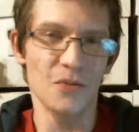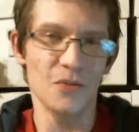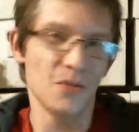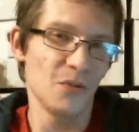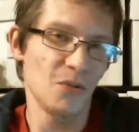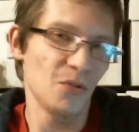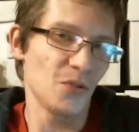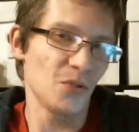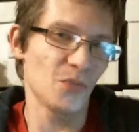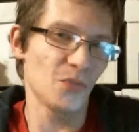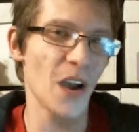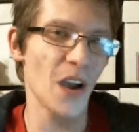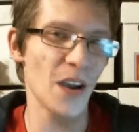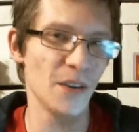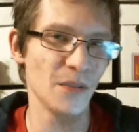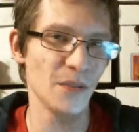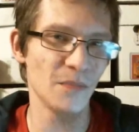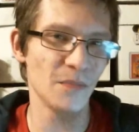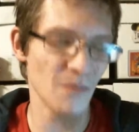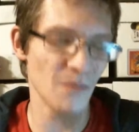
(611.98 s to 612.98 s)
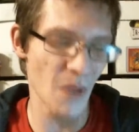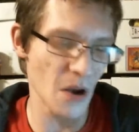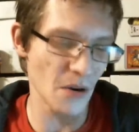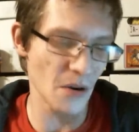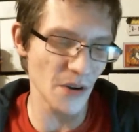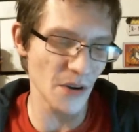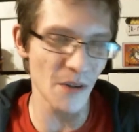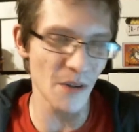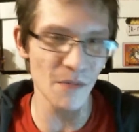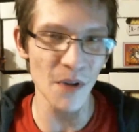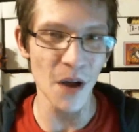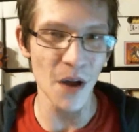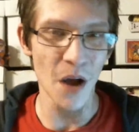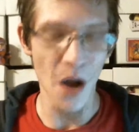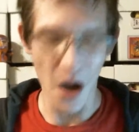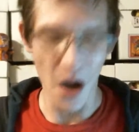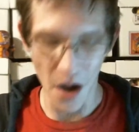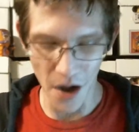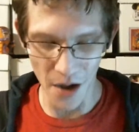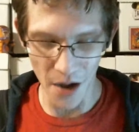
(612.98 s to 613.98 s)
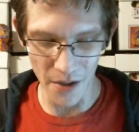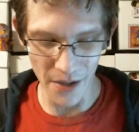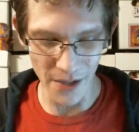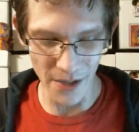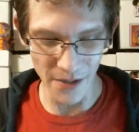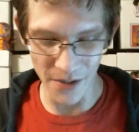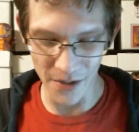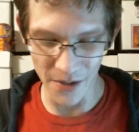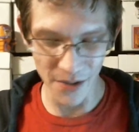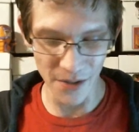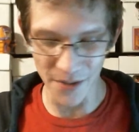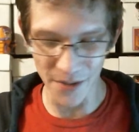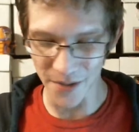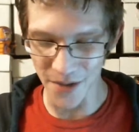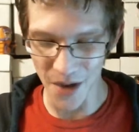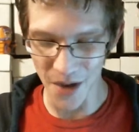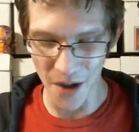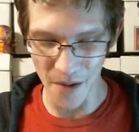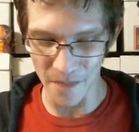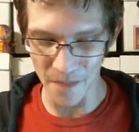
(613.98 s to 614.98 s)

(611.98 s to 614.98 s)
It was just random. I don't know. Like I said, this is,